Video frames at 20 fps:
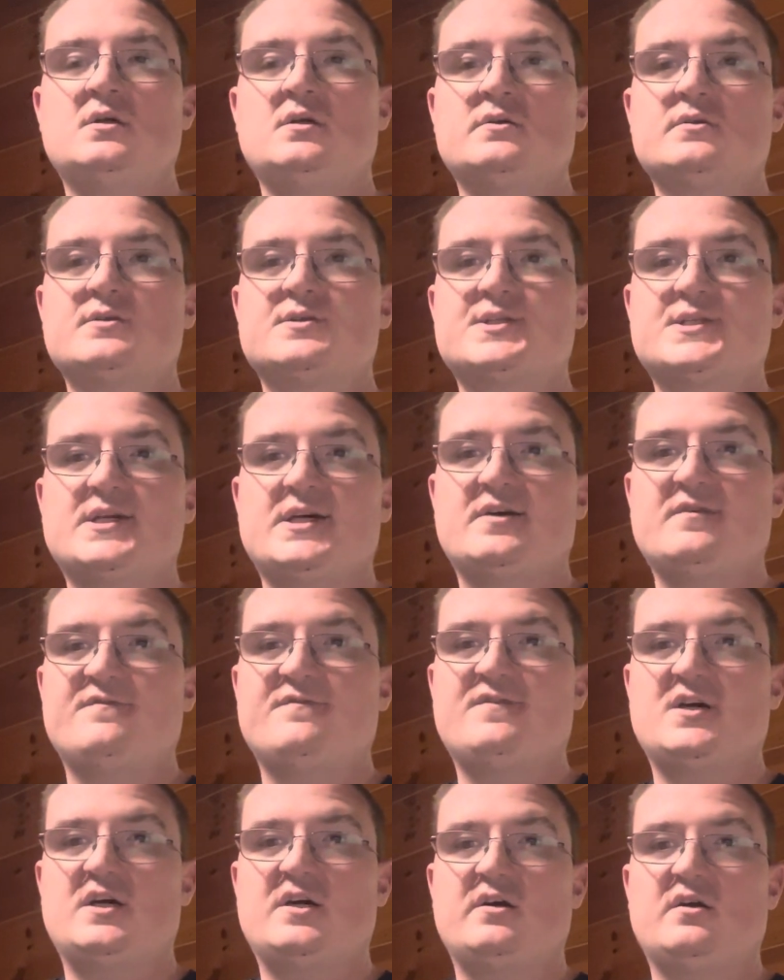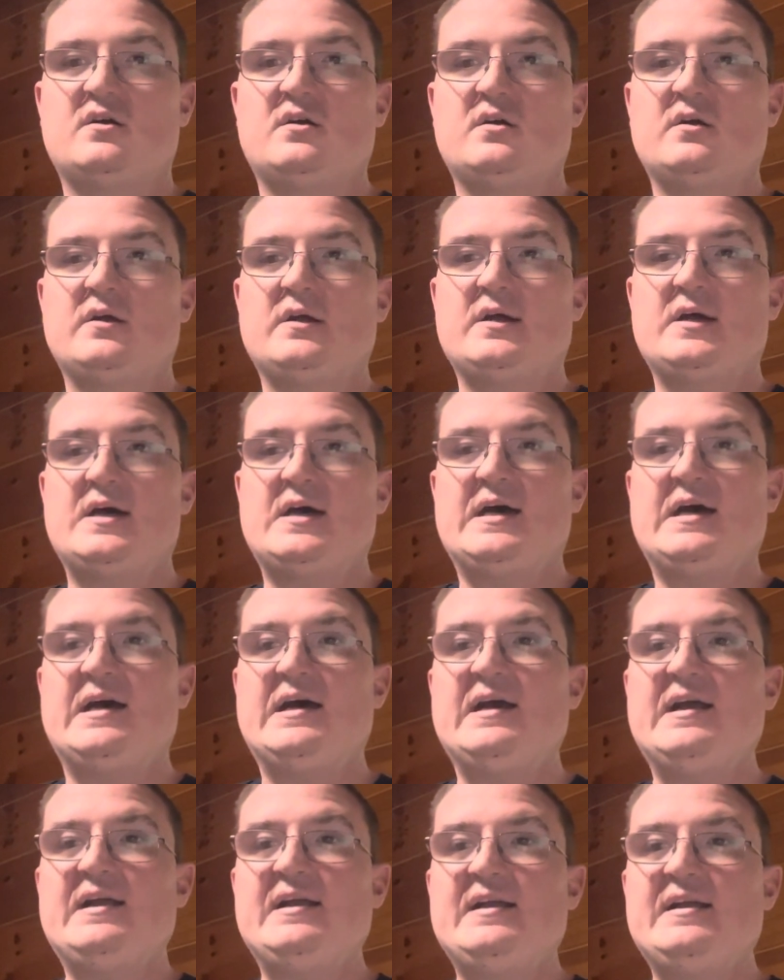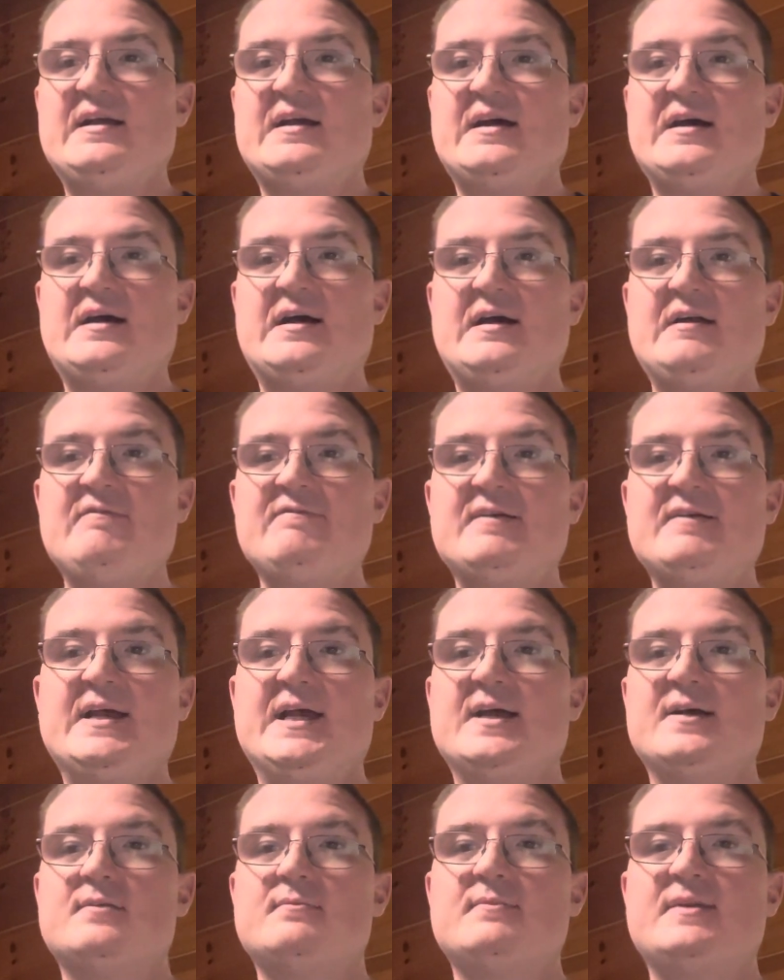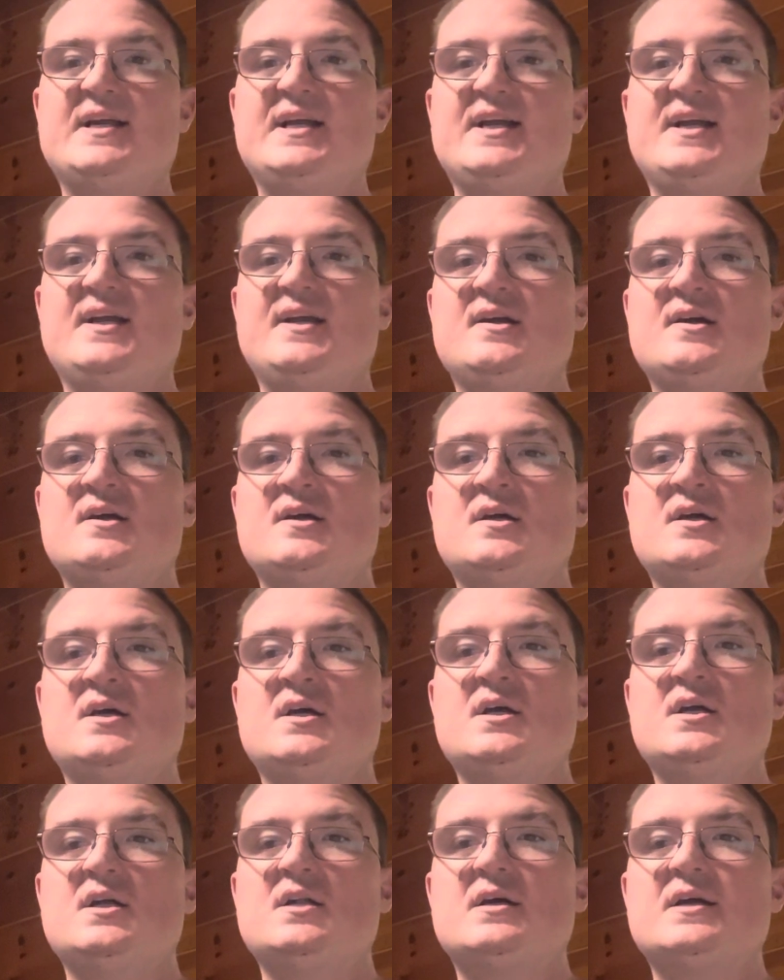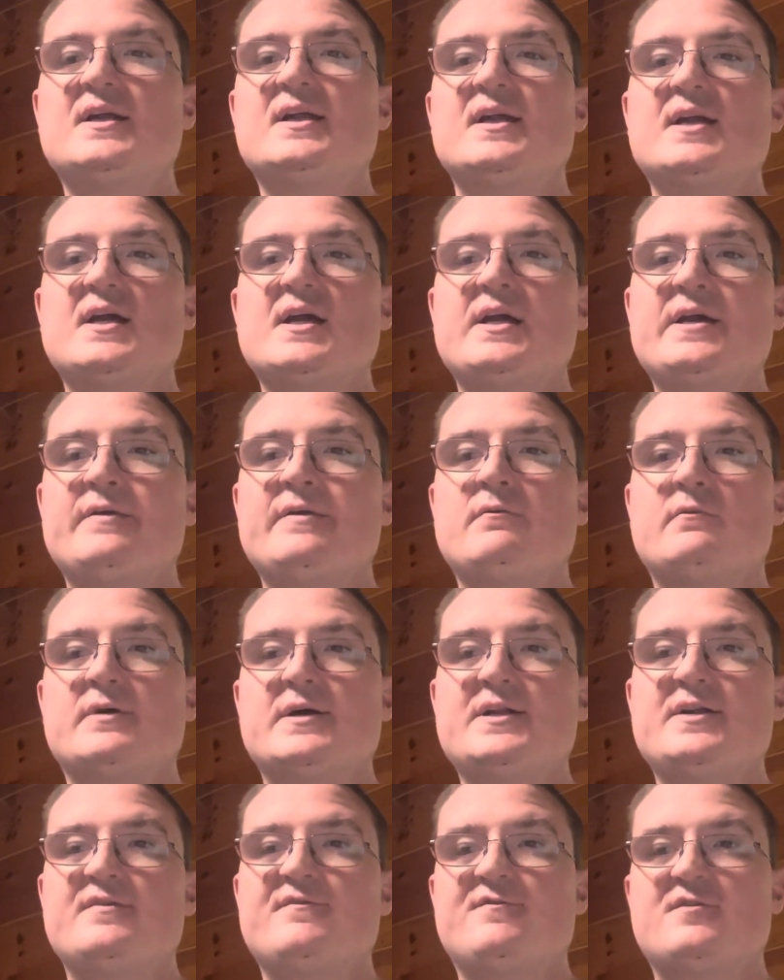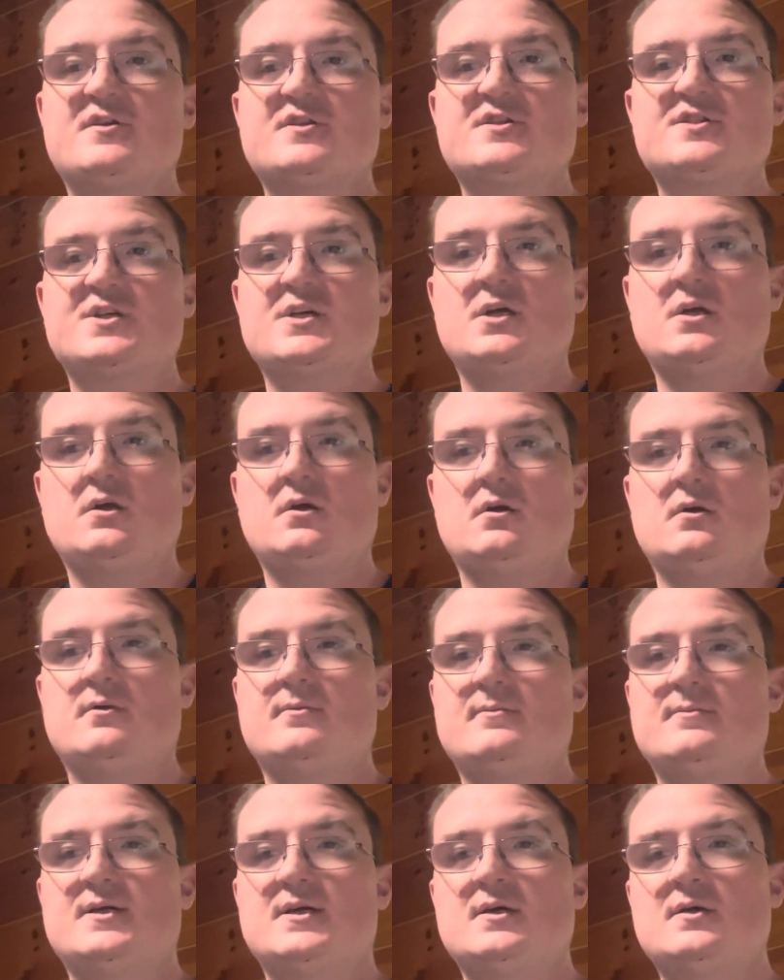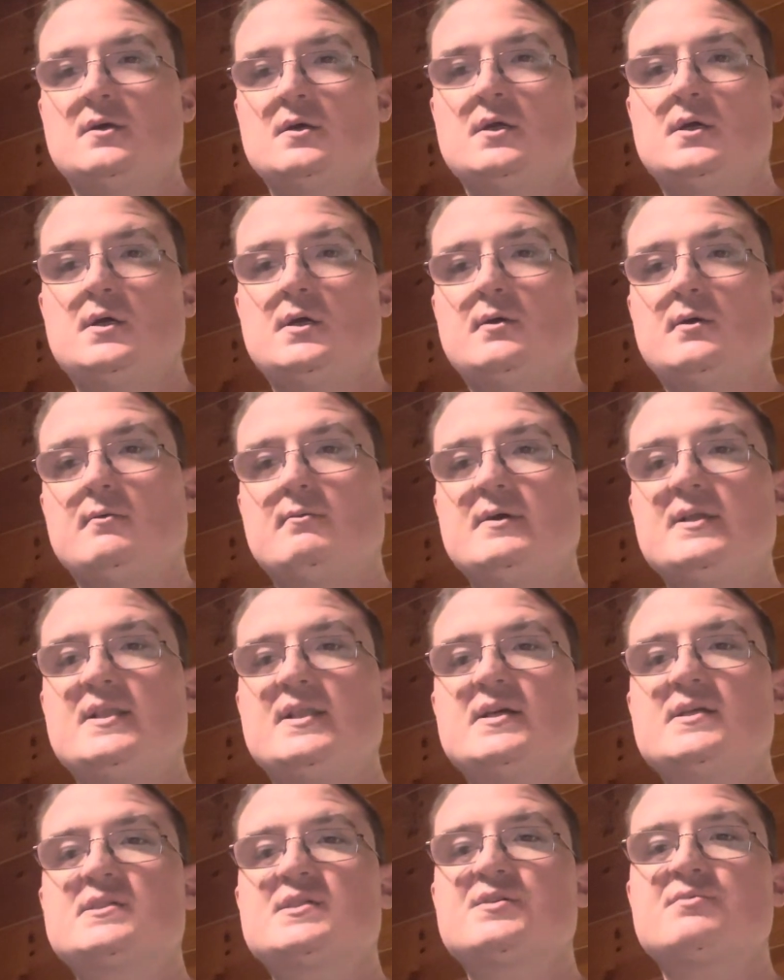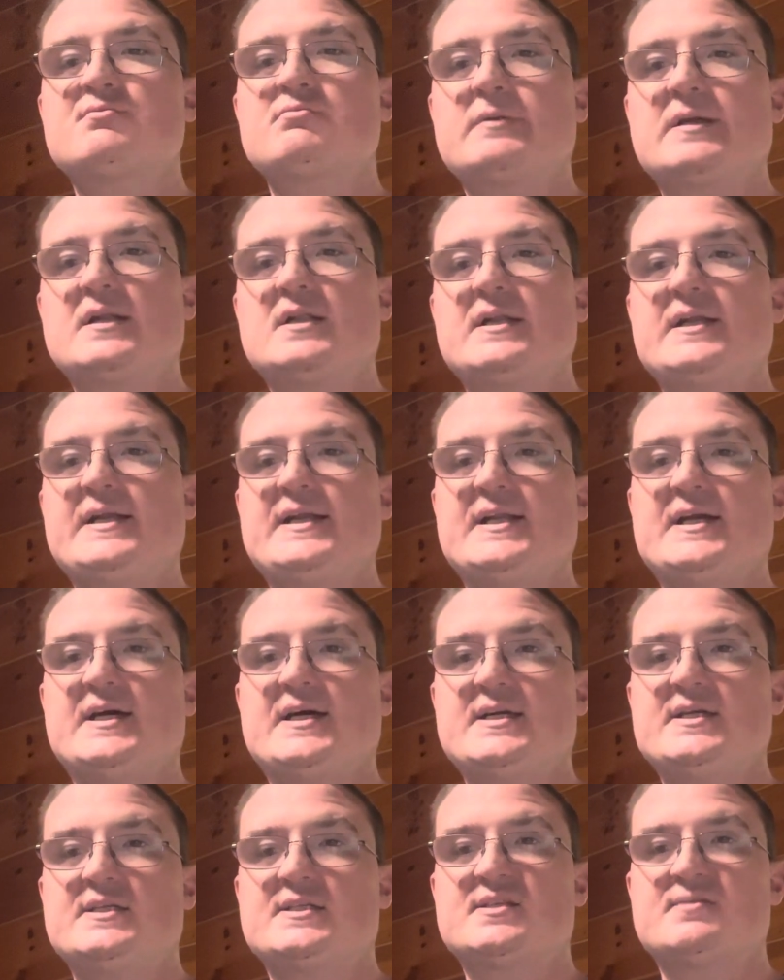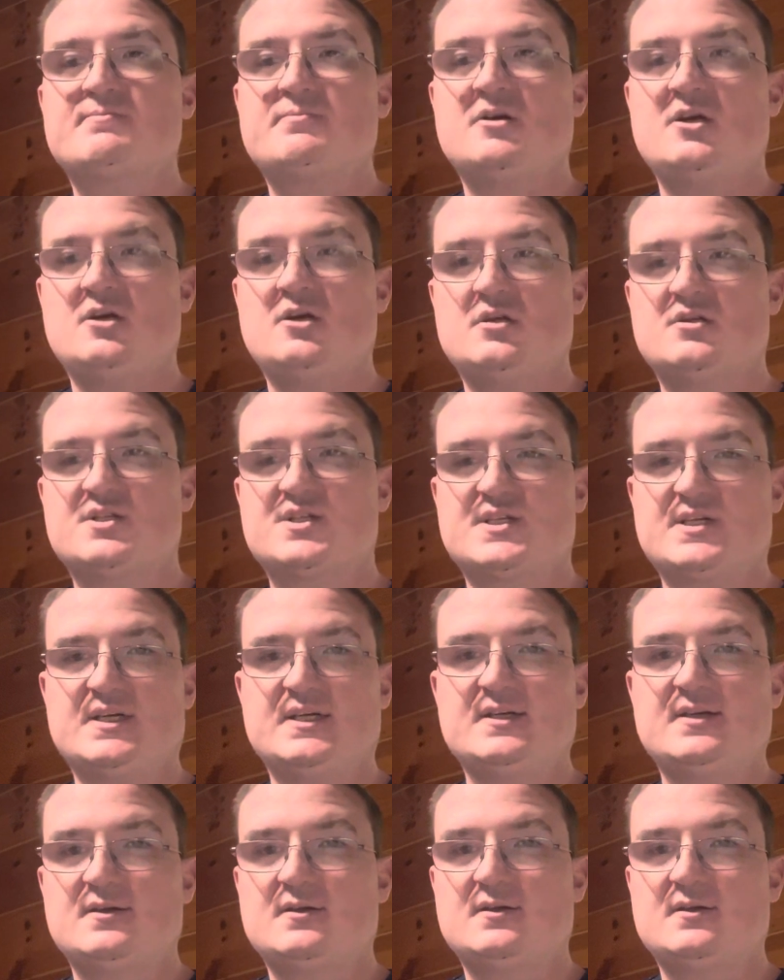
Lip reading: so far. I've had me like a wonderful term with this really nice person.